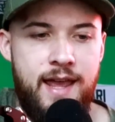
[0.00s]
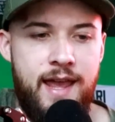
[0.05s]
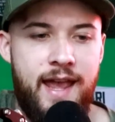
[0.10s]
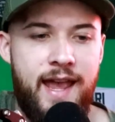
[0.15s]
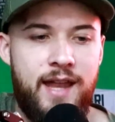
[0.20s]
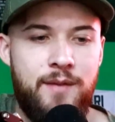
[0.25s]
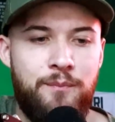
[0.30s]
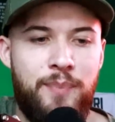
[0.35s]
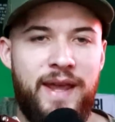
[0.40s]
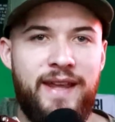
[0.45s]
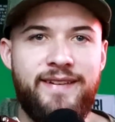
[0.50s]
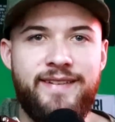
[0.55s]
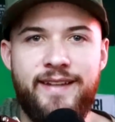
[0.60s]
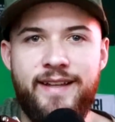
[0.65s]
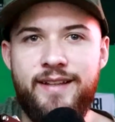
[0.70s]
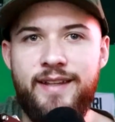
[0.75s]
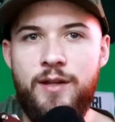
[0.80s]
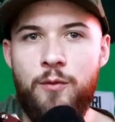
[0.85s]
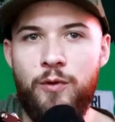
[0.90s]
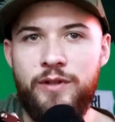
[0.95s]
And
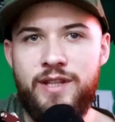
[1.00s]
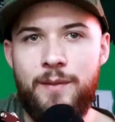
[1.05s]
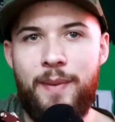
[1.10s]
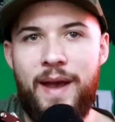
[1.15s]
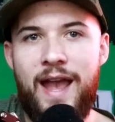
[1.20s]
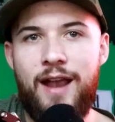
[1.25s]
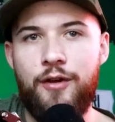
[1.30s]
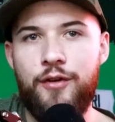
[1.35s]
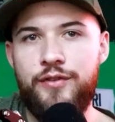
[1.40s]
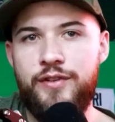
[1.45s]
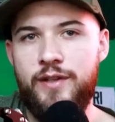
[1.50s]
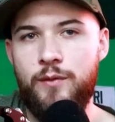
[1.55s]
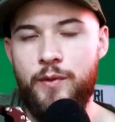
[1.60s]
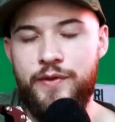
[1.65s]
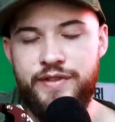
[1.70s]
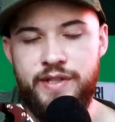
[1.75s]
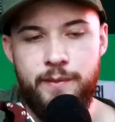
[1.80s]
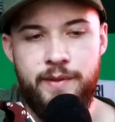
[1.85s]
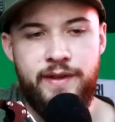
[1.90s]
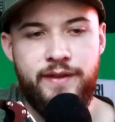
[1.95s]
basically what the Packers did with
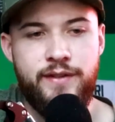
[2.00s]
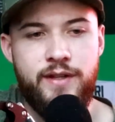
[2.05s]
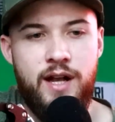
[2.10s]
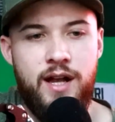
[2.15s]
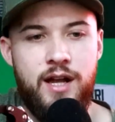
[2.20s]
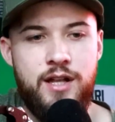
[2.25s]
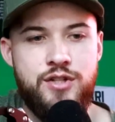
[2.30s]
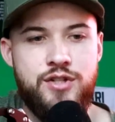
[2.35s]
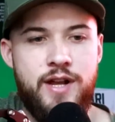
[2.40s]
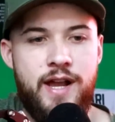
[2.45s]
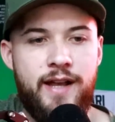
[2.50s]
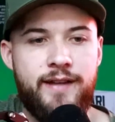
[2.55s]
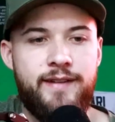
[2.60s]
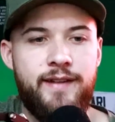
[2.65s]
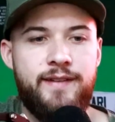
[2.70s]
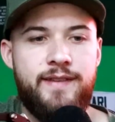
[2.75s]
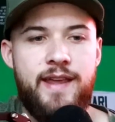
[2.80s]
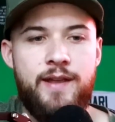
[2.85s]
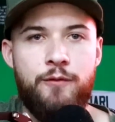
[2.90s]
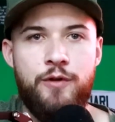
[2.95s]
some of these contracts
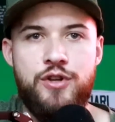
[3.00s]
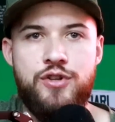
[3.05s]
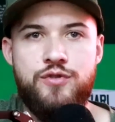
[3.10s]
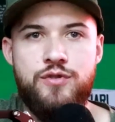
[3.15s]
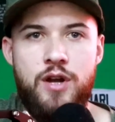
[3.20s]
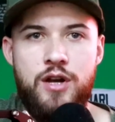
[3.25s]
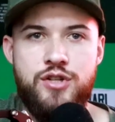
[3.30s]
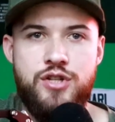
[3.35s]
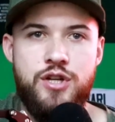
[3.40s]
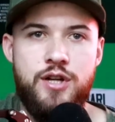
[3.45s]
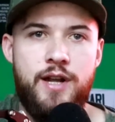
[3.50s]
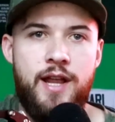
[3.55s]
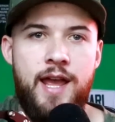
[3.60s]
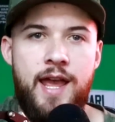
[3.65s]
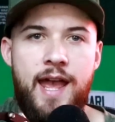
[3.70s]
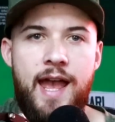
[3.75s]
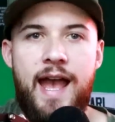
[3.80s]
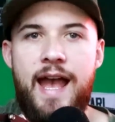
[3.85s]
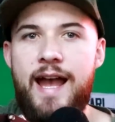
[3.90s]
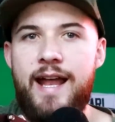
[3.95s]
is they restructured,
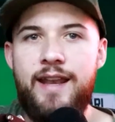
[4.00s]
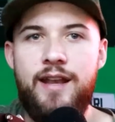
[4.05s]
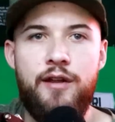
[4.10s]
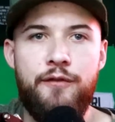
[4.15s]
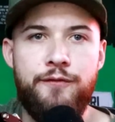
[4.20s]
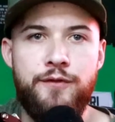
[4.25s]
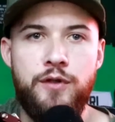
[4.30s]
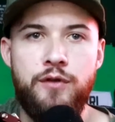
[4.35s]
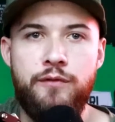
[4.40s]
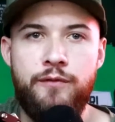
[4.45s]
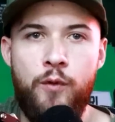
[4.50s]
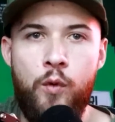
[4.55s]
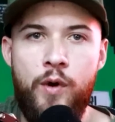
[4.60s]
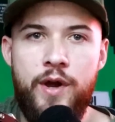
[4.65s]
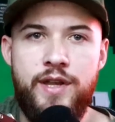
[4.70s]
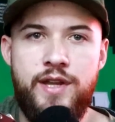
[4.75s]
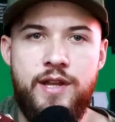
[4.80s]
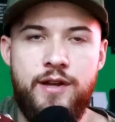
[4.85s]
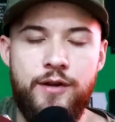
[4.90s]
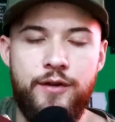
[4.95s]
added a few
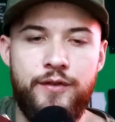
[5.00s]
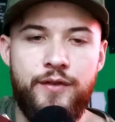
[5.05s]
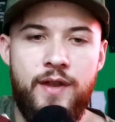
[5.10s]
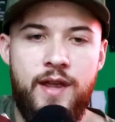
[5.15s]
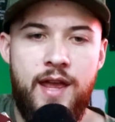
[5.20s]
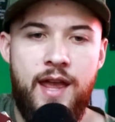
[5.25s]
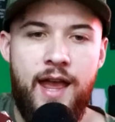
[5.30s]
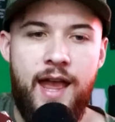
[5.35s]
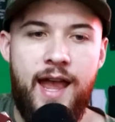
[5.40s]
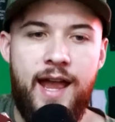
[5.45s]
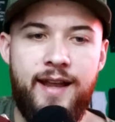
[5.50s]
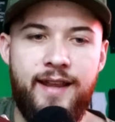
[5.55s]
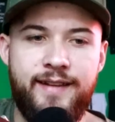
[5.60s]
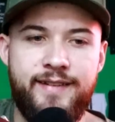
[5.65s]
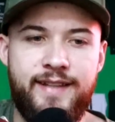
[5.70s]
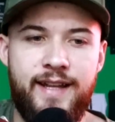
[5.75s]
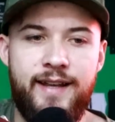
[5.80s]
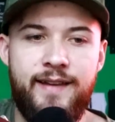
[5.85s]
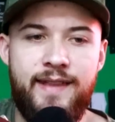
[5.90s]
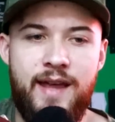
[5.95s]
void years, and
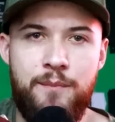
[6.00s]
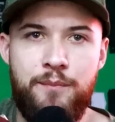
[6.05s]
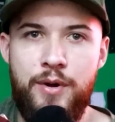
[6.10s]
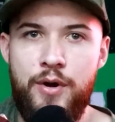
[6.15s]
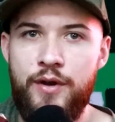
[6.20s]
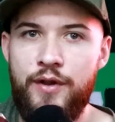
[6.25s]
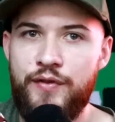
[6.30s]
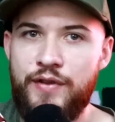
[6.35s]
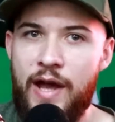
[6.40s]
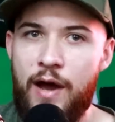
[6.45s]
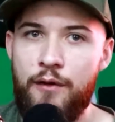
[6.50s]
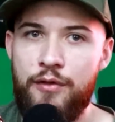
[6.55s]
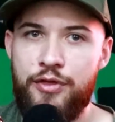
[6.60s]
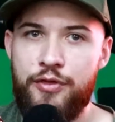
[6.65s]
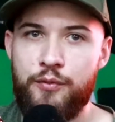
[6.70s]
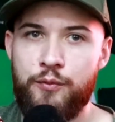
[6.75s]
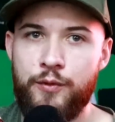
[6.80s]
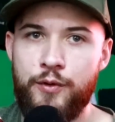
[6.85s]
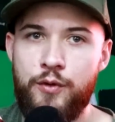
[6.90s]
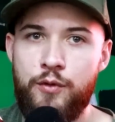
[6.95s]
extended that bonus out
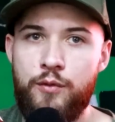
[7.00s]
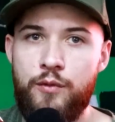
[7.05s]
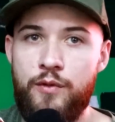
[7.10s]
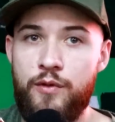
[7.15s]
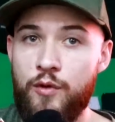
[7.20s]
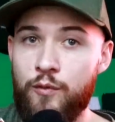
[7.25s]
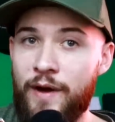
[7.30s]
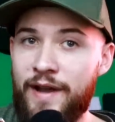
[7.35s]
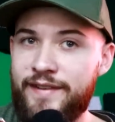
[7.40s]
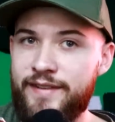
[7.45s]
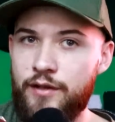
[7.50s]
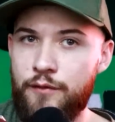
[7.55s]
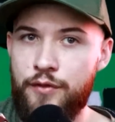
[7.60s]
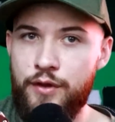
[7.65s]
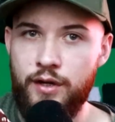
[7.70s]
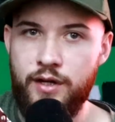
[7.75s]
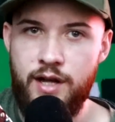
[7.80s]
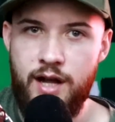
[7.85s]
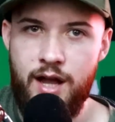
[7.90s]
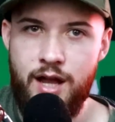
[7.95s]
through the rest of
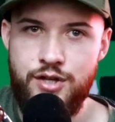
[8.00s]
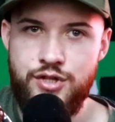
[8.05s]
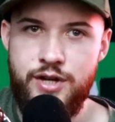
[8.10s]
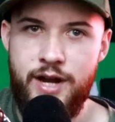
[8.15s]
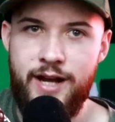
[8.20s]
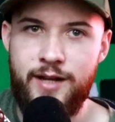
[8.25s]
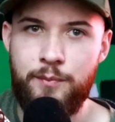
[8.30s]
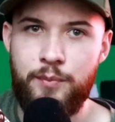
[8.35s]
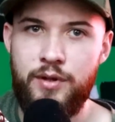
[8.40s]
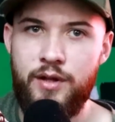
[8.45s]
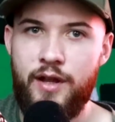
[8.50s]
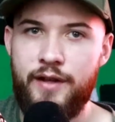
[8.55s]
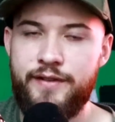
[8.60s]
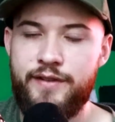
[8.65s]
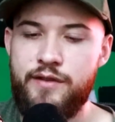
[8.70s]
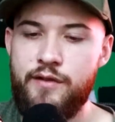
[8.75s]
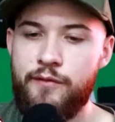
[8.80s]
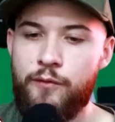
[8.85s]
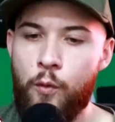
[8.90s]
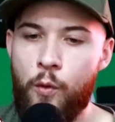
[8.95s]
their contract plus
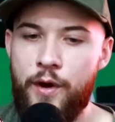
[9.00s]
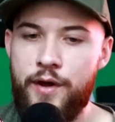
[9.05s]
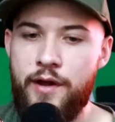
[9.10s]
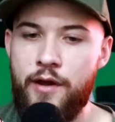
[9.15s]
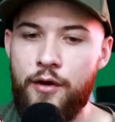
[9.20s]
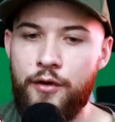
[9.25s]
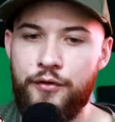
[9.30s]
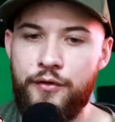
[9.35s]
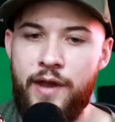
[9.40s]
the void years.